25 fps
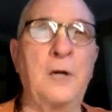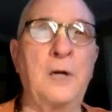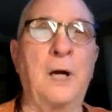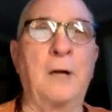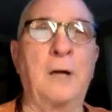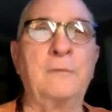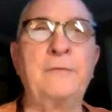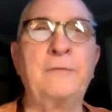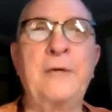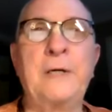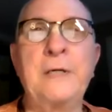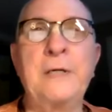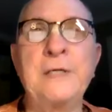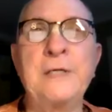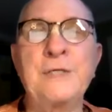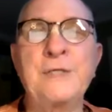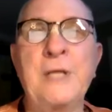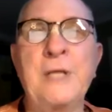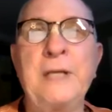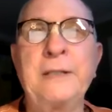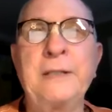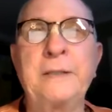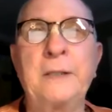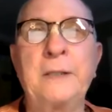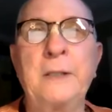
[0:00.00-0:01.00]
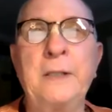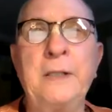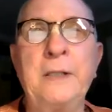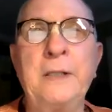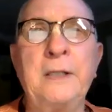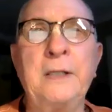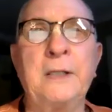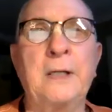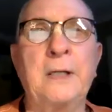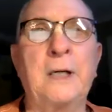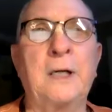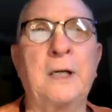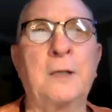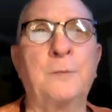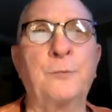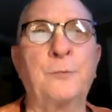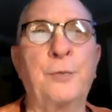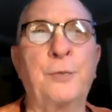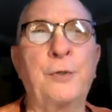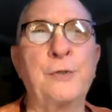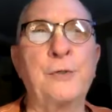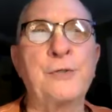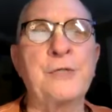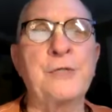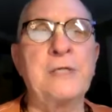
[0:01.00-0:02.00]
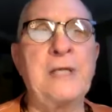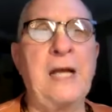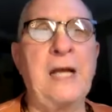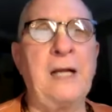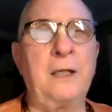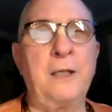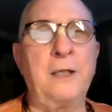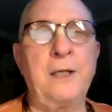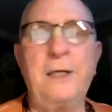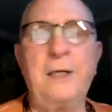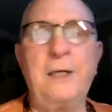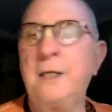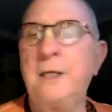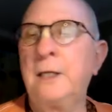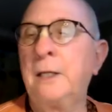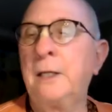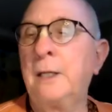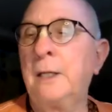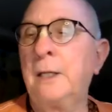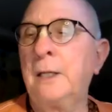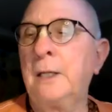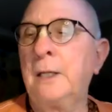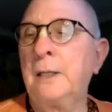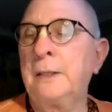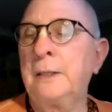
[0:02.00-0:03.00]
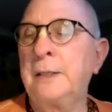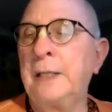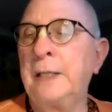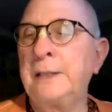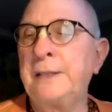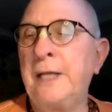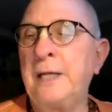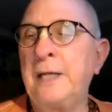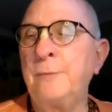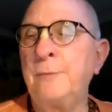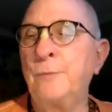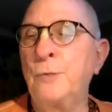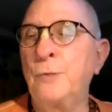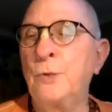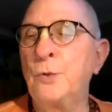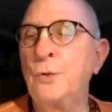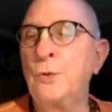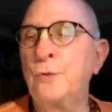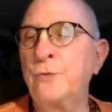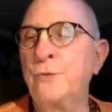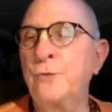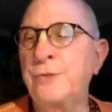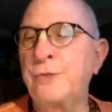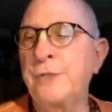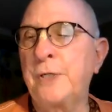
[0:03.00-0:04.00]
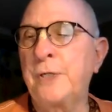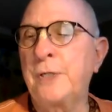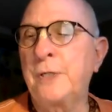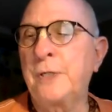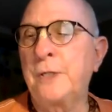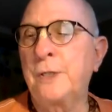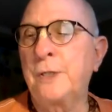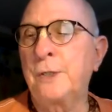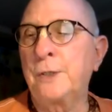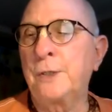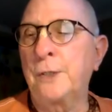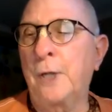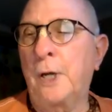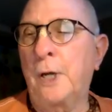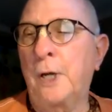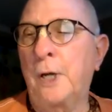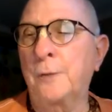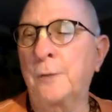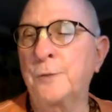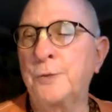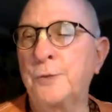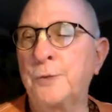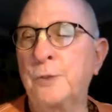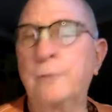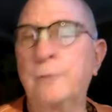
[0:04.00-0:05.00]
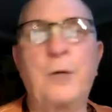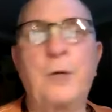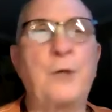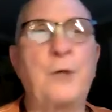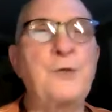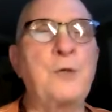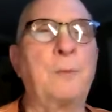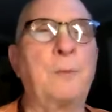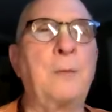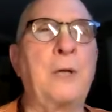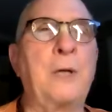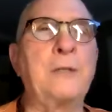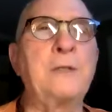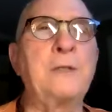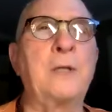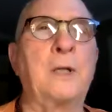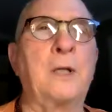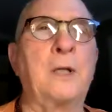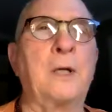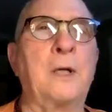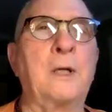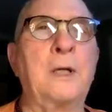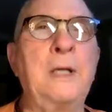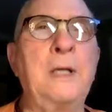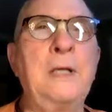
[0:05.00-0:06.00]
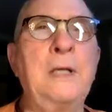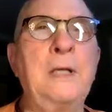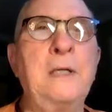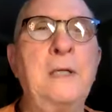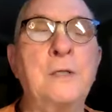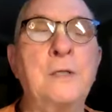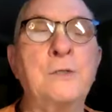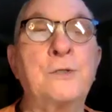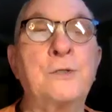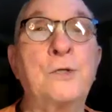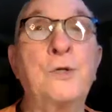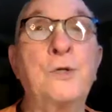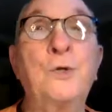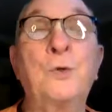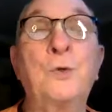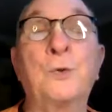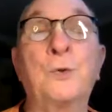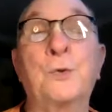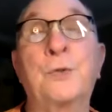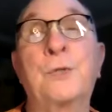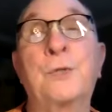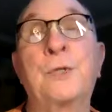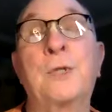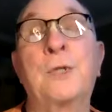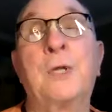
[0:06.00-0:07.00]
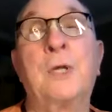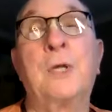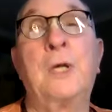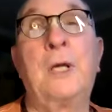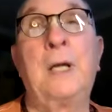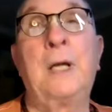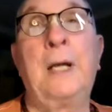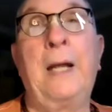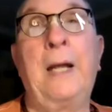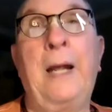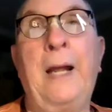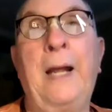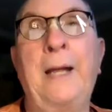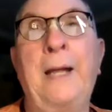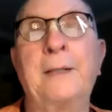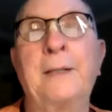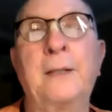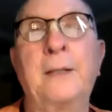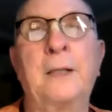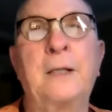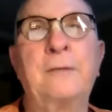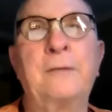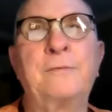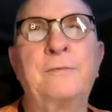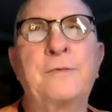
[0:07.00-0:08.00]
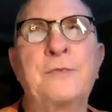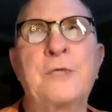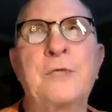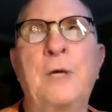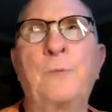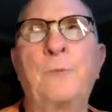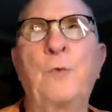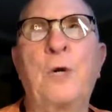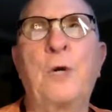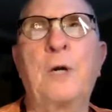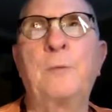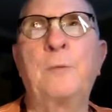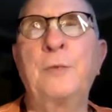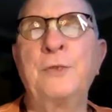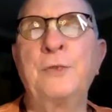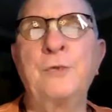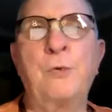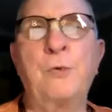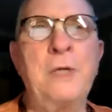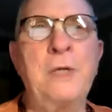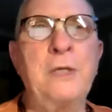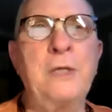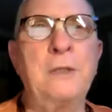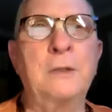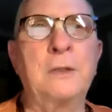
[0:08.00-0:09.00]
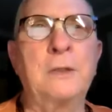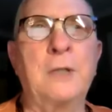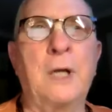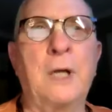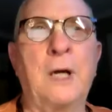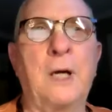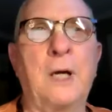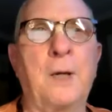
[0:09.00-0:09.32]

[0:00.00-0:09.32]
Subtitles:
very saintly personality, that they moved to Brajamandala in his youth and lived somewhere between